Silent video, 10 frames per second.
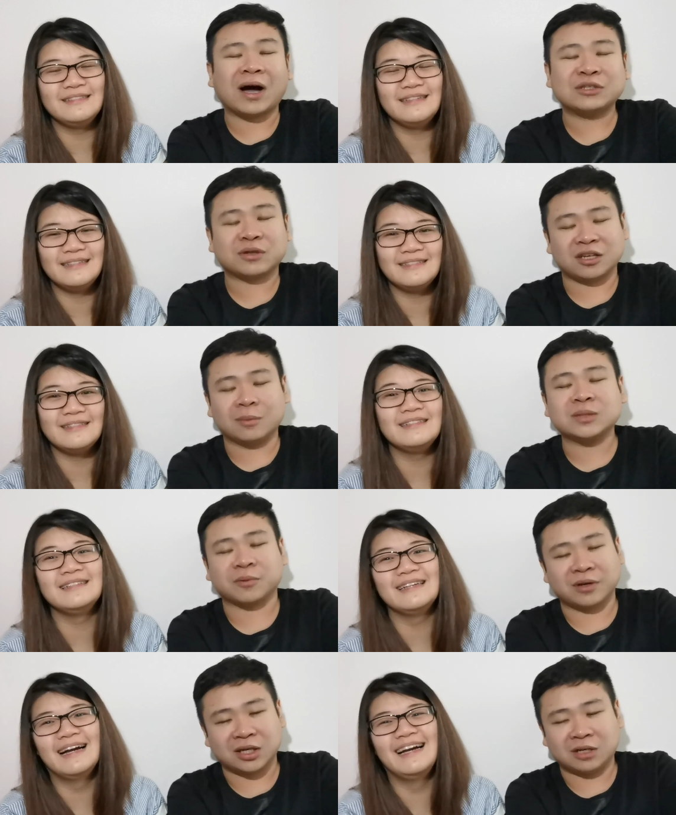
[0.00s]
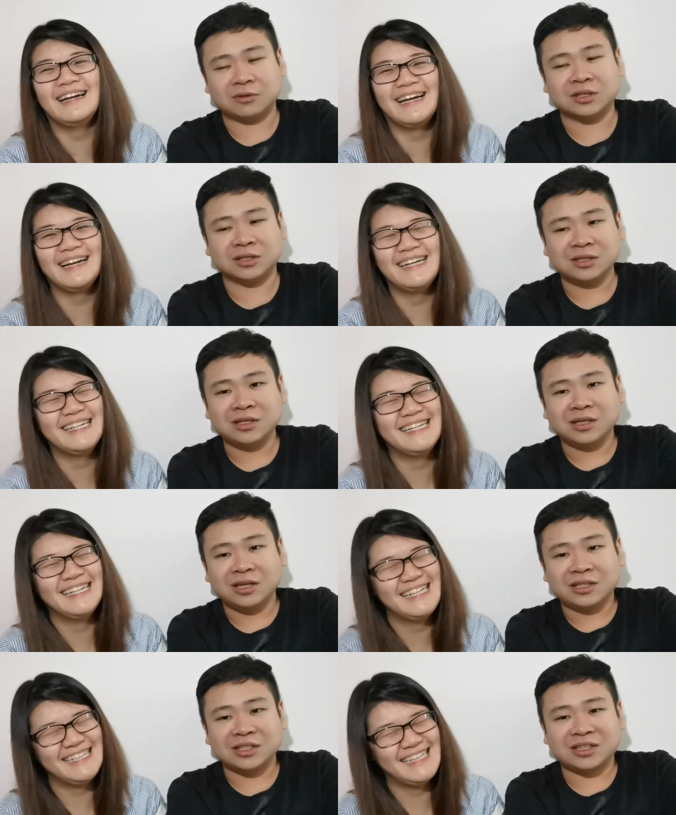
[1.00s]
Speaker 1: hundred kilometers per hour.
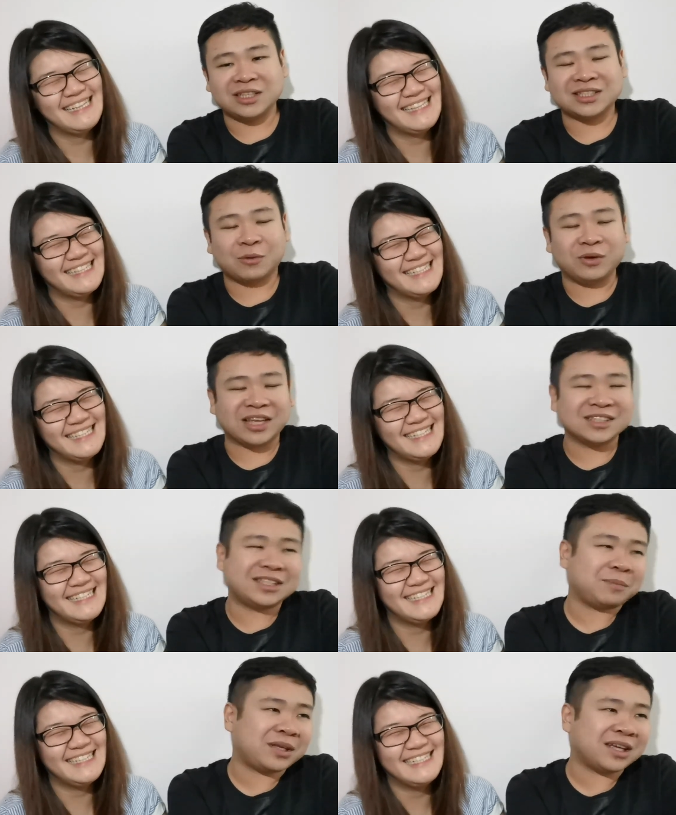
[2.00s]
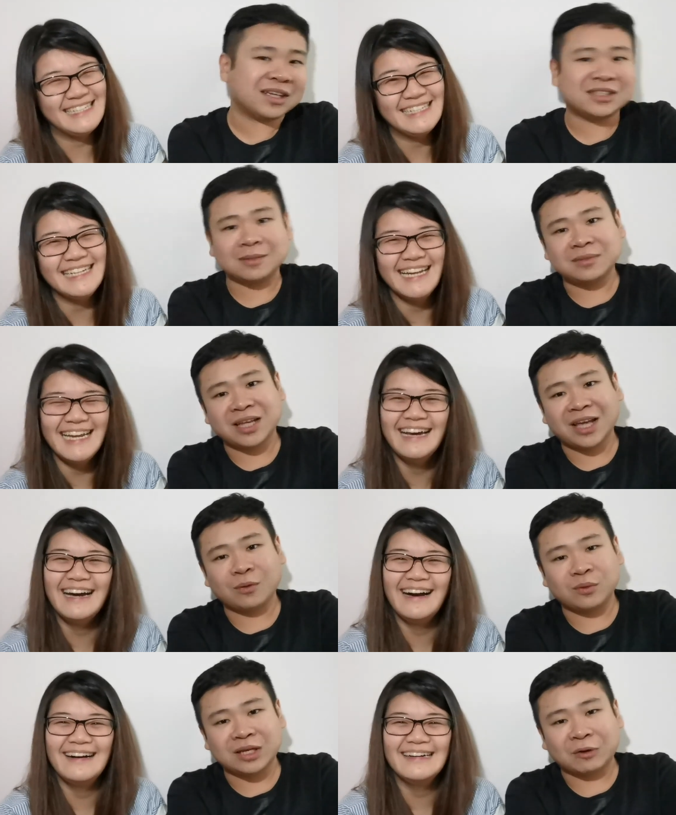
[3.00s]
She thinks that we can zip here, zip
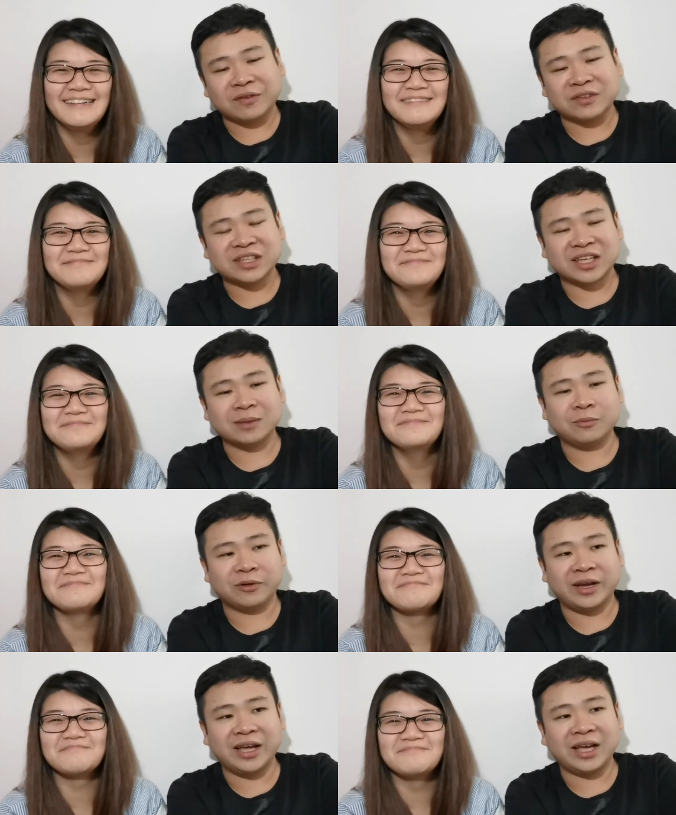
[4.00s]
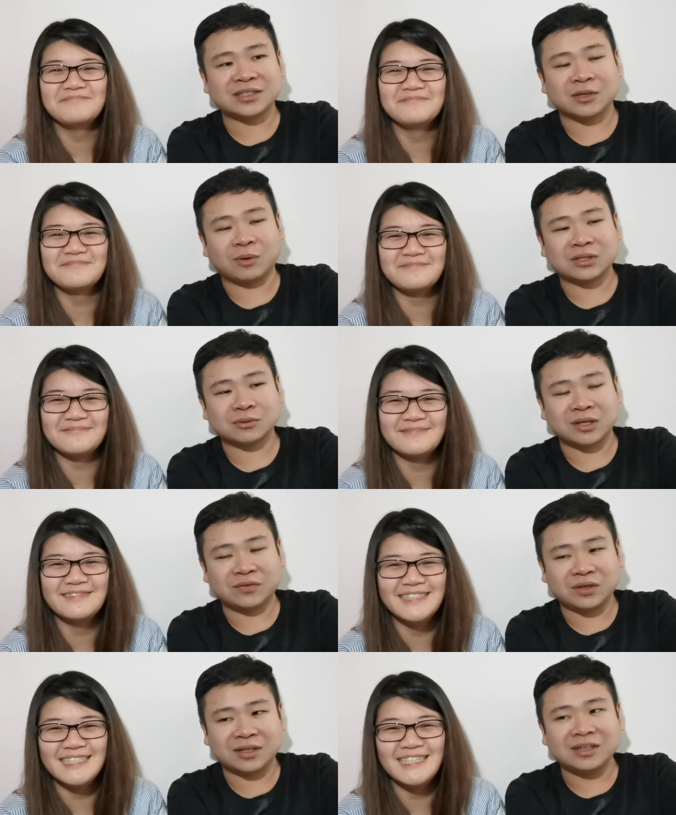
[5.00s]
there without even taking breaks or
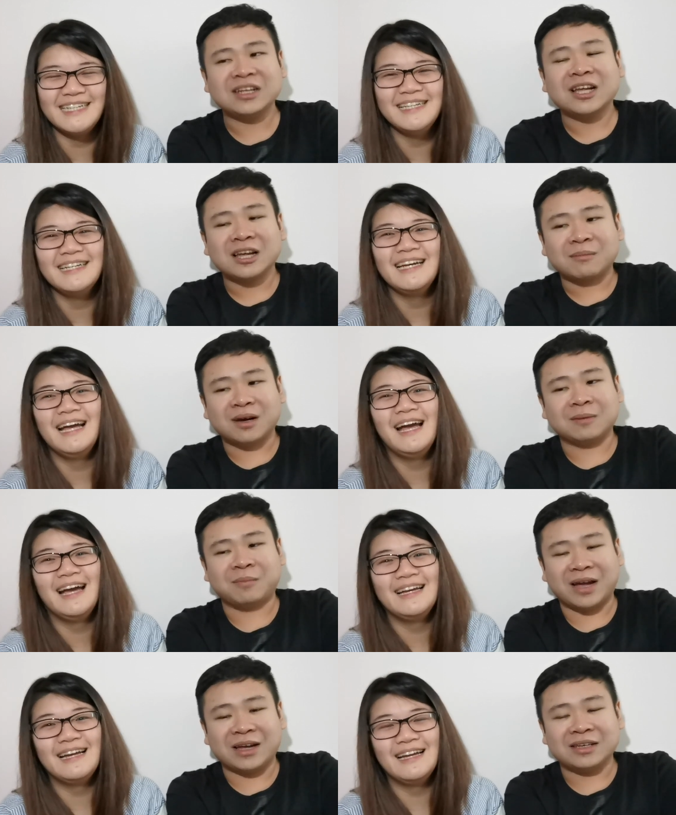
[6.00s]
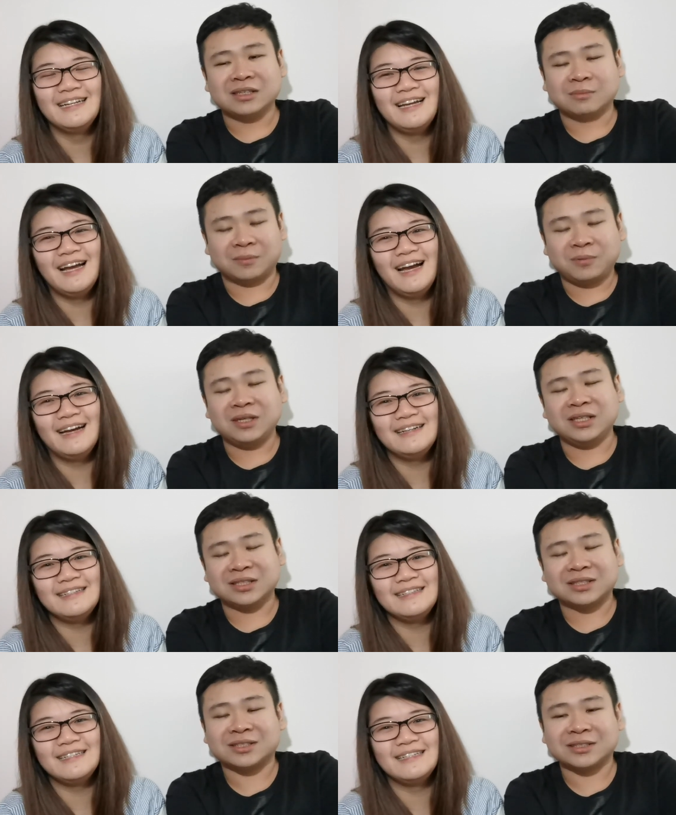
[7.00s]
whatsoever. But back... But
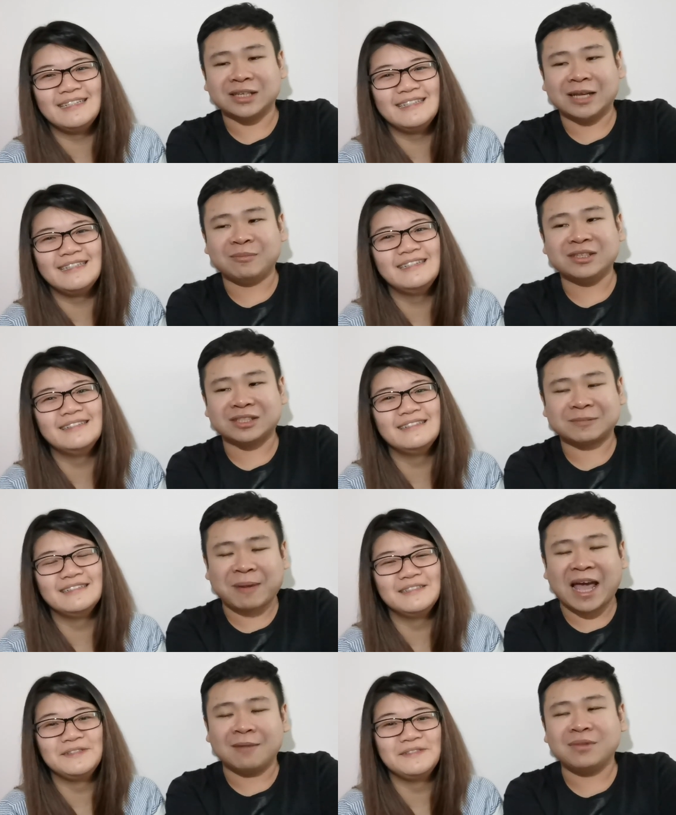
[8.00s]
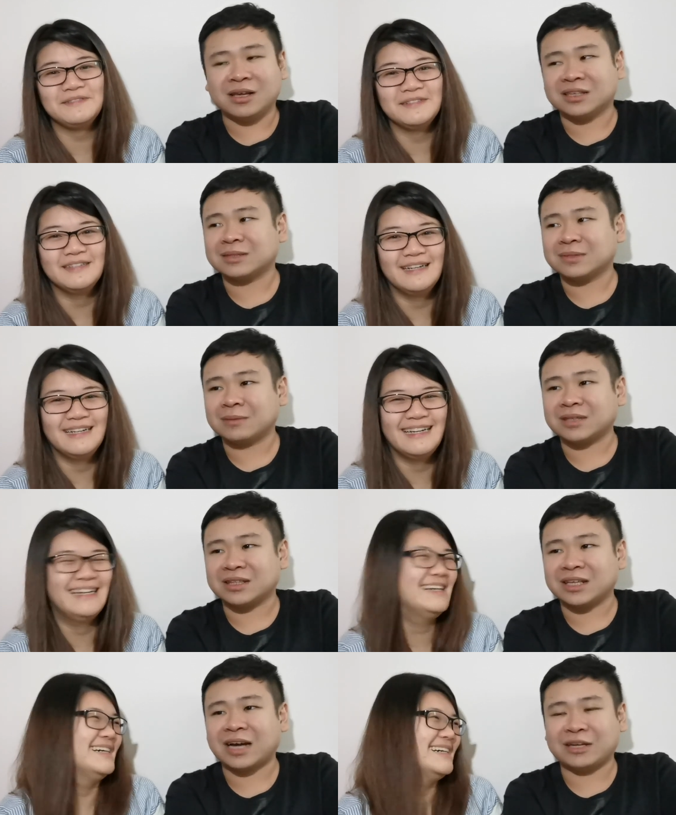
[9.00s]
please, let me spare me. Sometimes
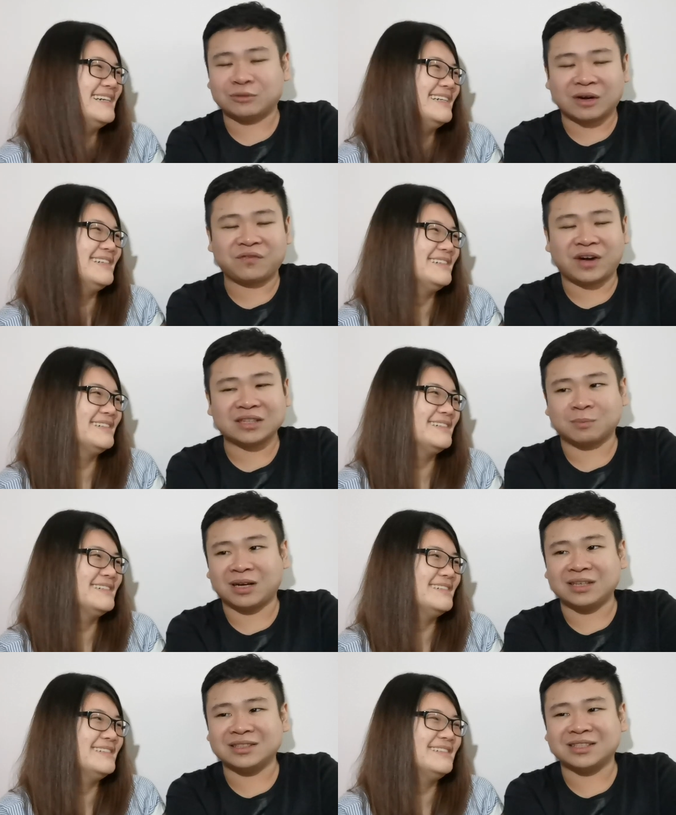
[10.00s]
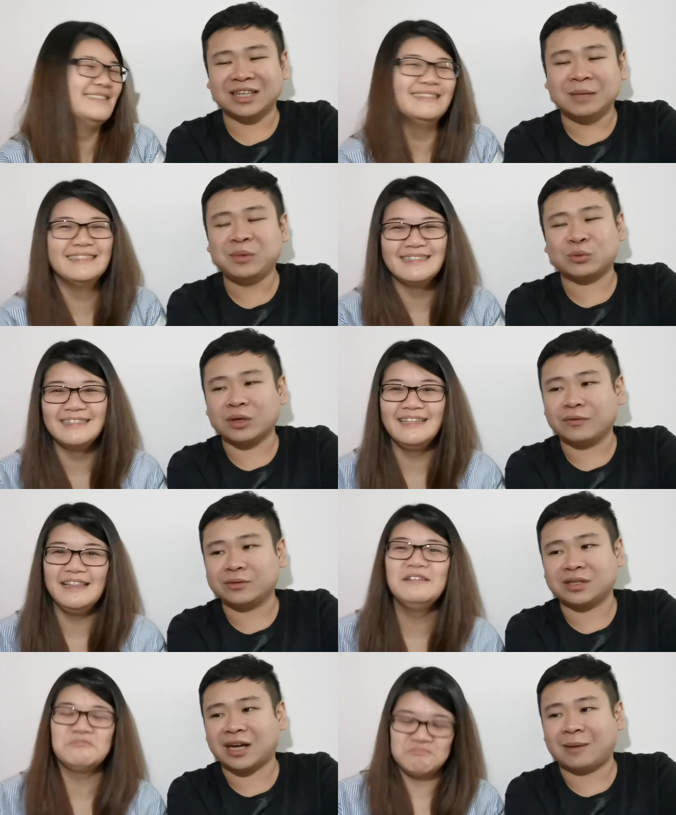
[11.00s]
I think I drive fast, but it's a limit to
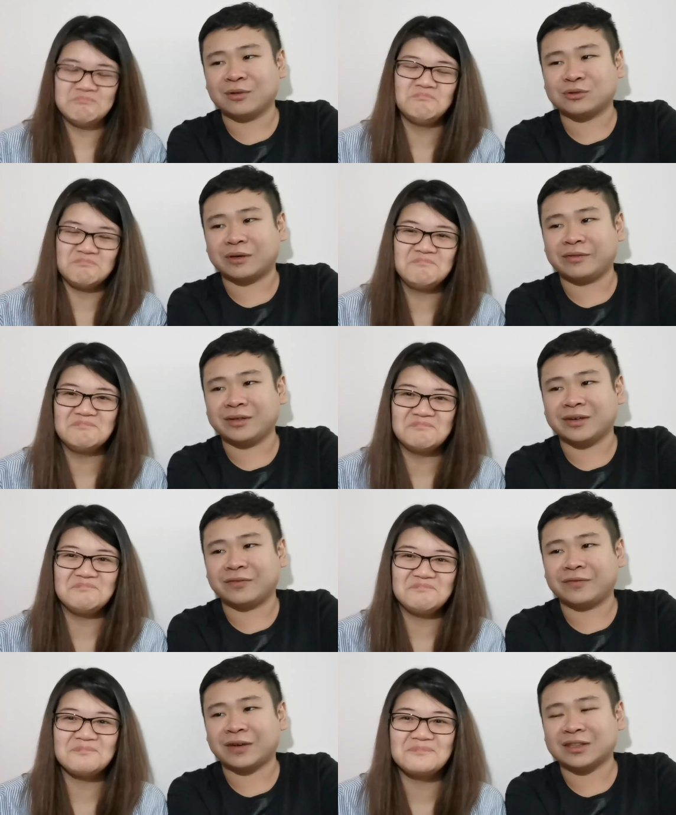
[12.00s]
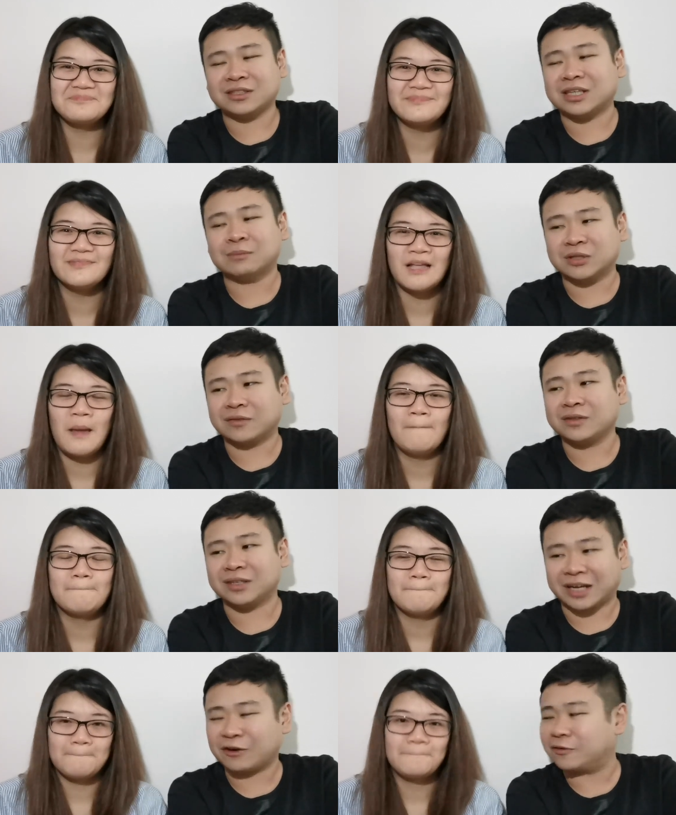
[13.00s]
everything. I'm not driving a fighter jet, I'm driving
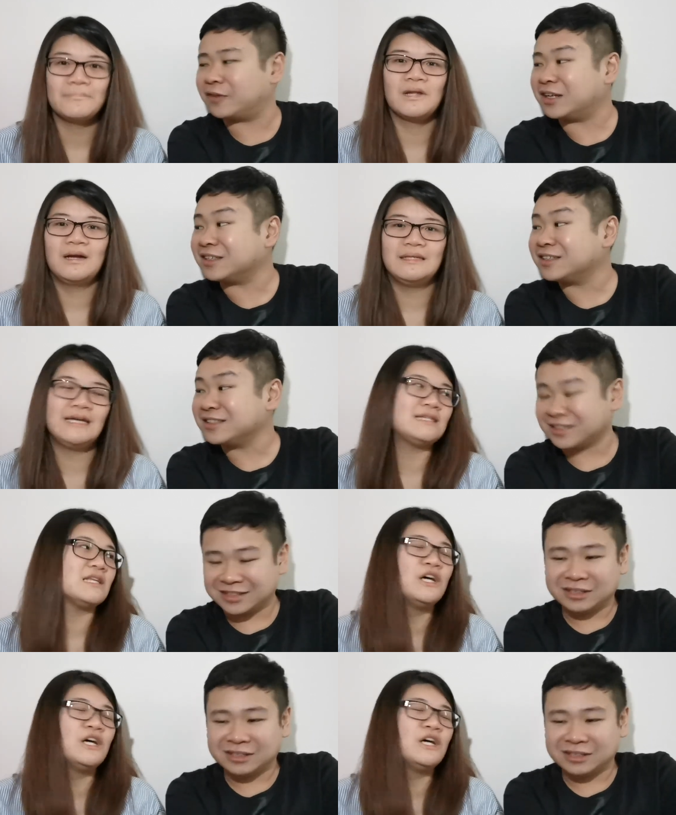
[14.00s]
a caravan. Yes.